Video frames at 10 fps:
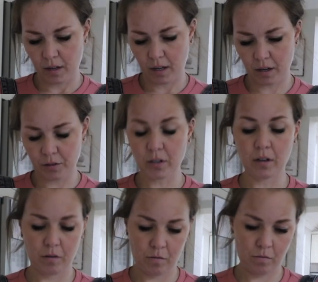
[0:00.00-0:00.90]
How do you
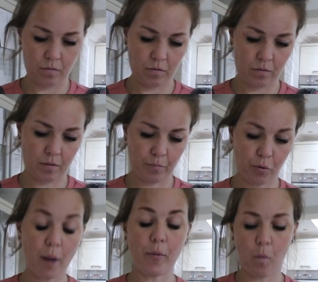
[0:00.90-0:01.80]
know?
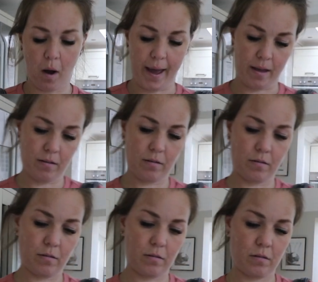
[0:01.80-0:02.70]
Primer white.
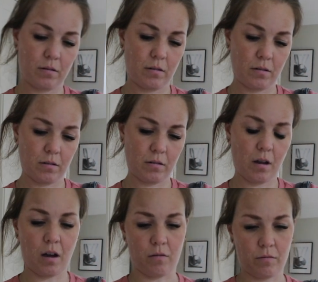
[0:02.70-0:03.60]

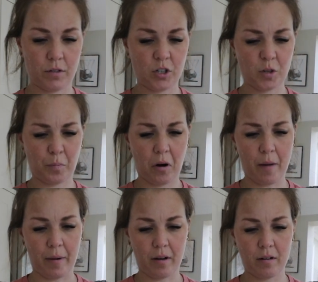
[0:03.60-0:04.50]
Oh, is it just
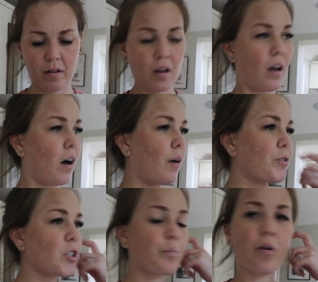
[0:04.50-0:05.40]
primer? Oh, it's
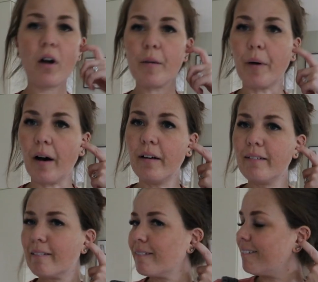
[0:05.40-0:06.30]
just primer.
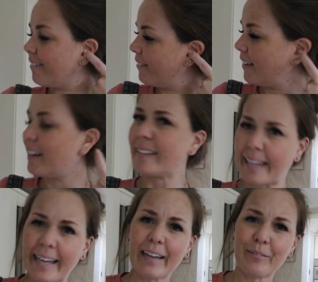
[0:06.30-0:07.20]

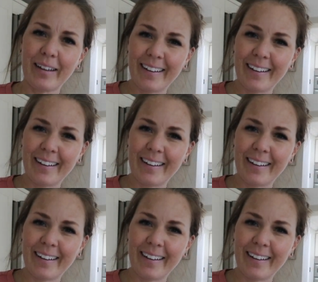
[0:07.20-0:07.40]
Damn.